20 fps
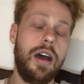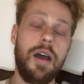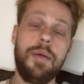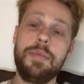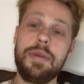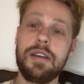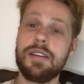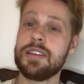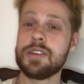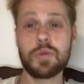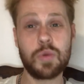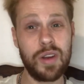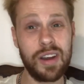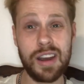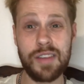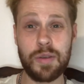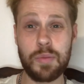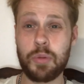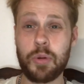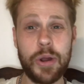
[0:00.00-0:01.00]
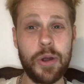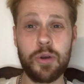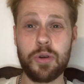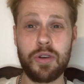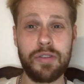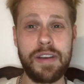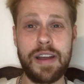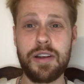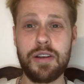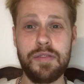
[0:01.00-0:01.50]
Immediate. That's why I never
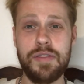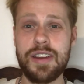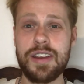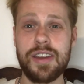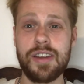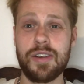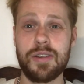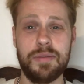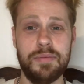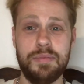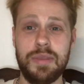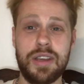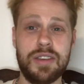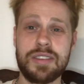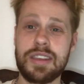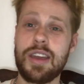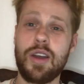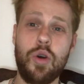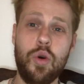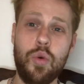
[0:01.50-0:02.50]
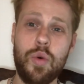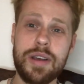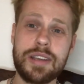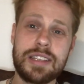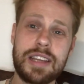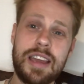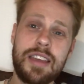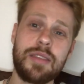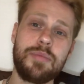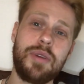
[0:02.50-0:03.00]
pre-order off Arrow Video, because they always
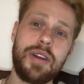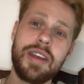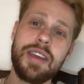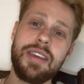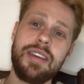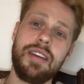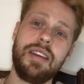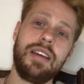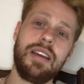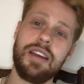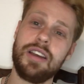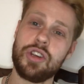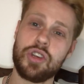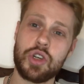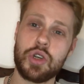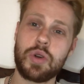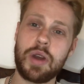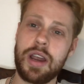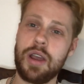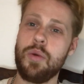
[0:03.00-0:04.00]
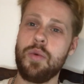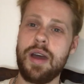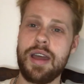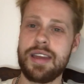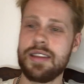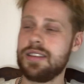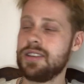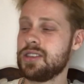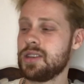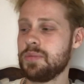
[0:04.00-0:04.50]
take the money straight
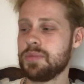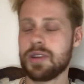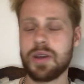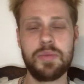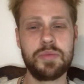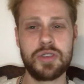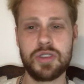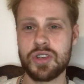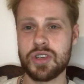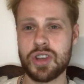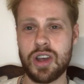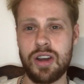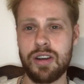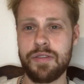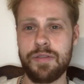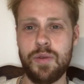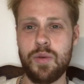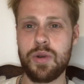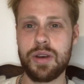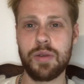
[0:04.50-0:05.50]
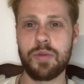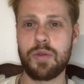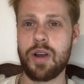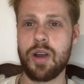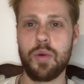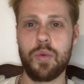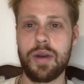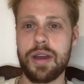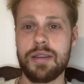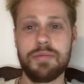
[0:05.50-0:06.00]
away, and then sometimes you just can't afford it
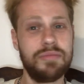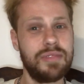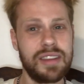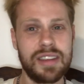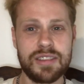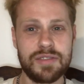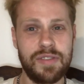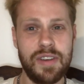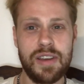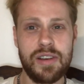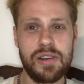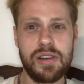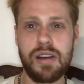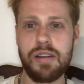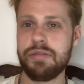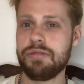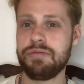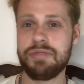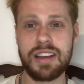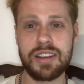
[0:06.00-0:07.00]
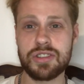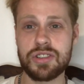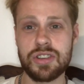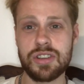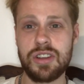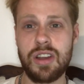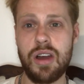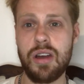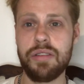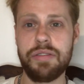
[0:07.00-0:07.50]
right away. Well, that's fair enough. That's
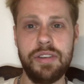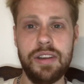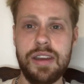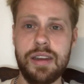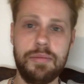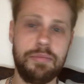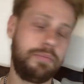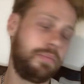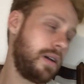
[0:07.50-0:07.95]
just life, isn't it?